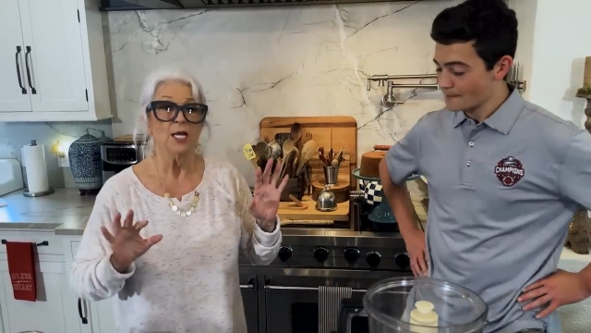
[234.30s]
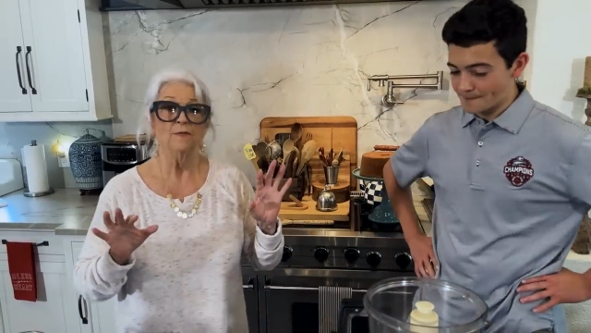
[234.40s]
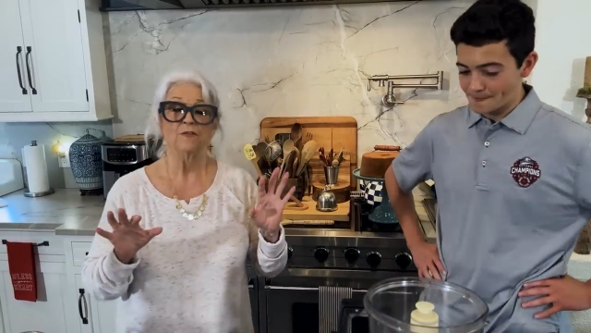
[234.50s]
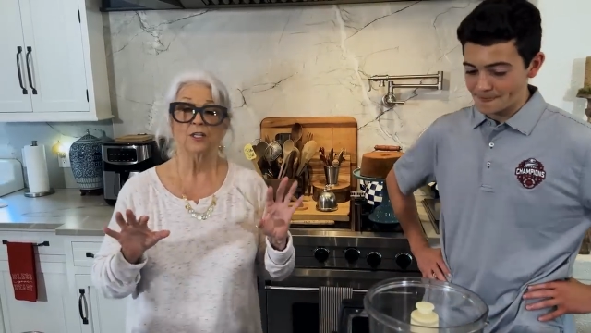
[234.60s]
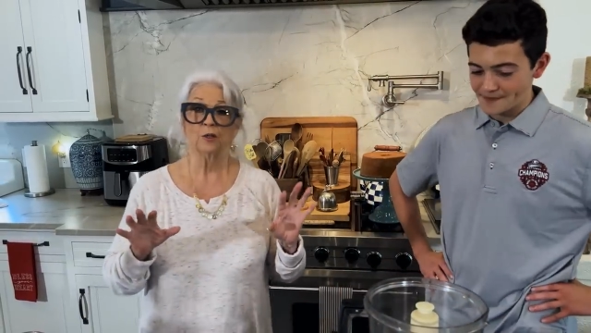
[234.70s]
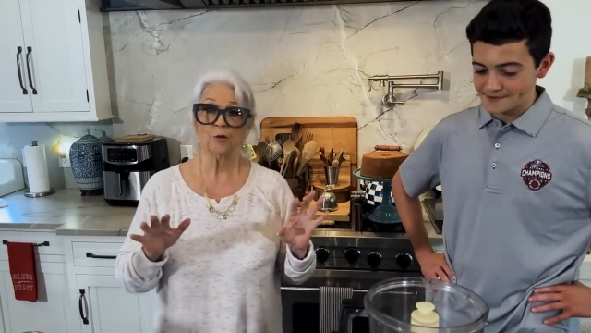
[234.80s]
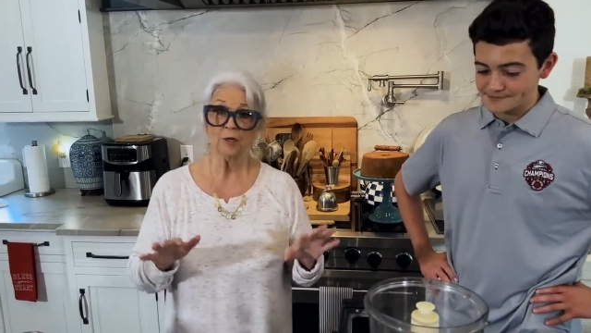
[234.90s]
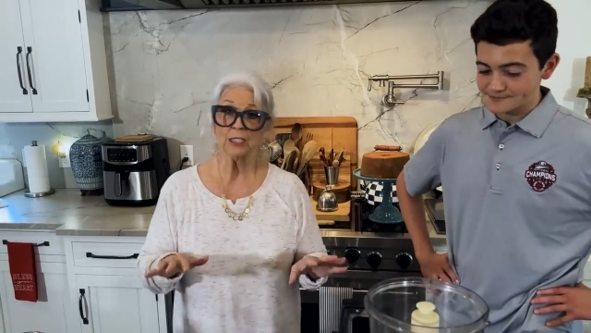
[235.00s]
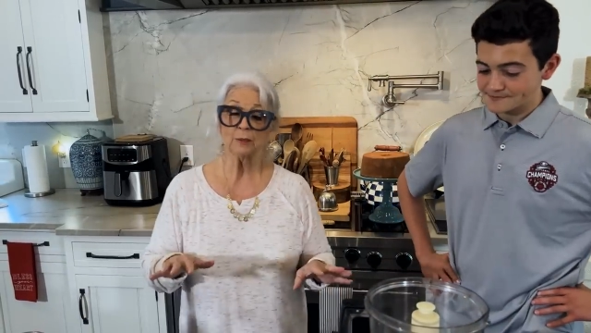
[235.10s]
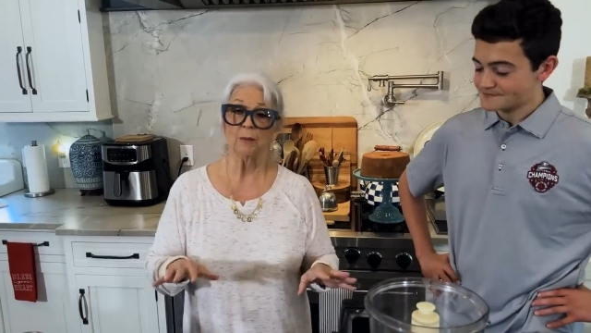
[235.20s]
Speaker 1: for
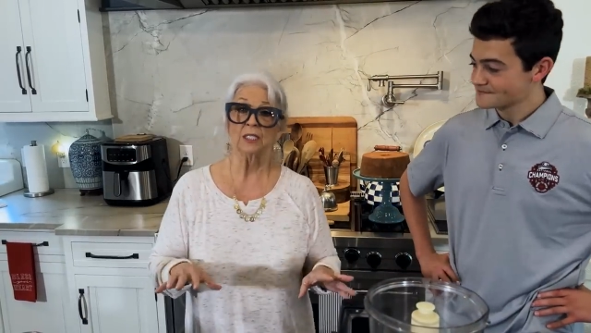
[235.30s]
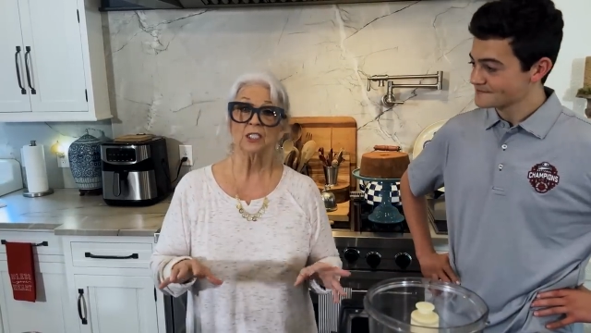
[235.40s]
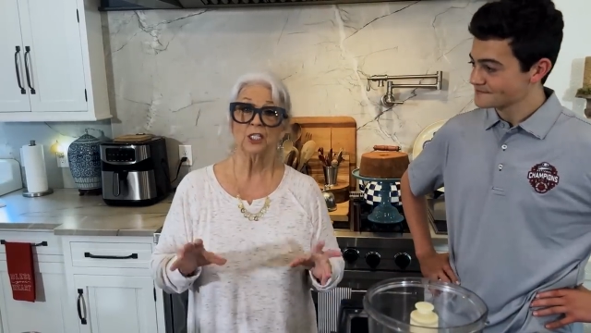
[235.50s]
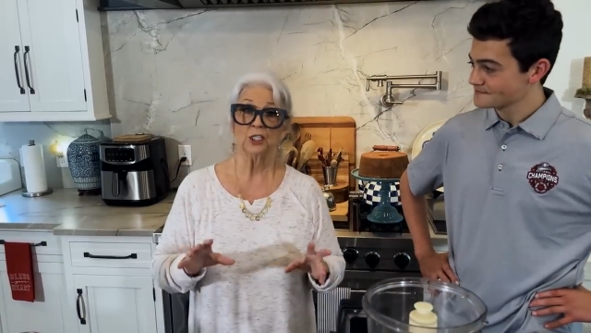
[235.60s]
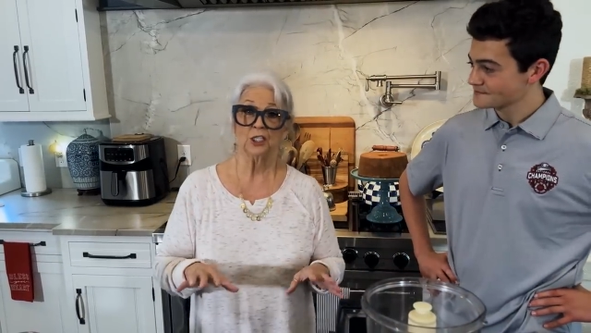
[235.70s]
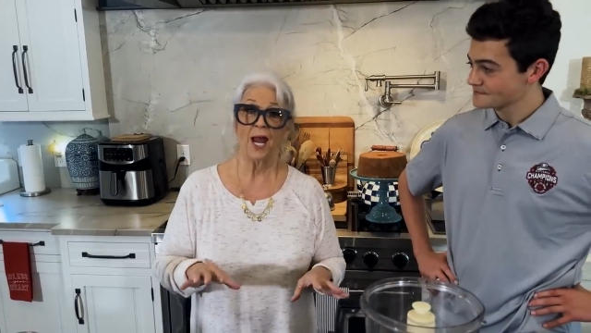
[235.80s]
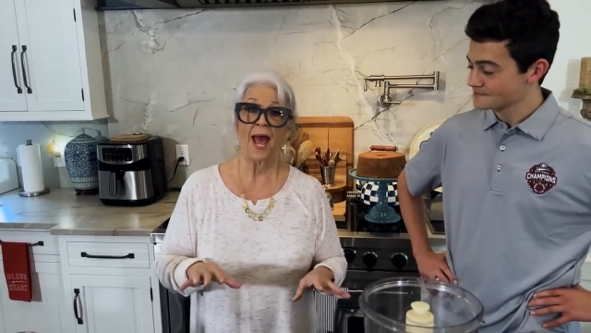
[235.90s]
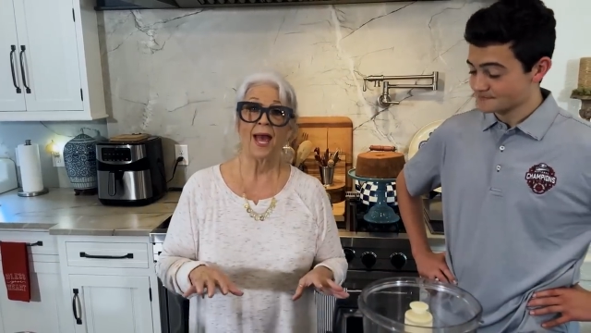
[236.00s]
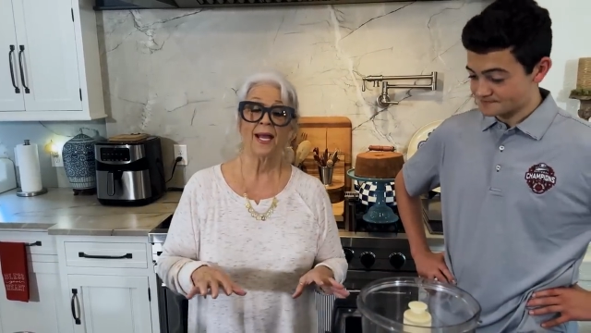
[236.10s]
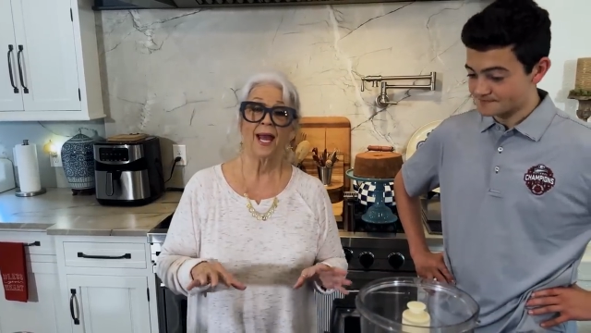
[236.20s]
Christmas,
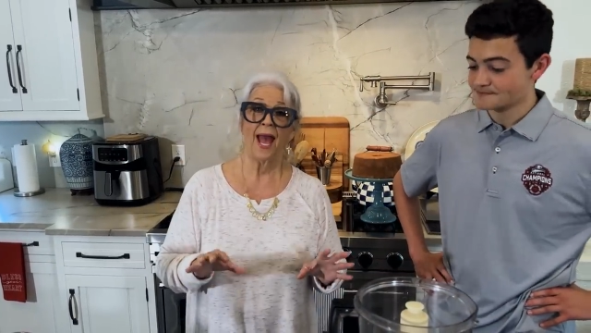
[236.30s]
Jack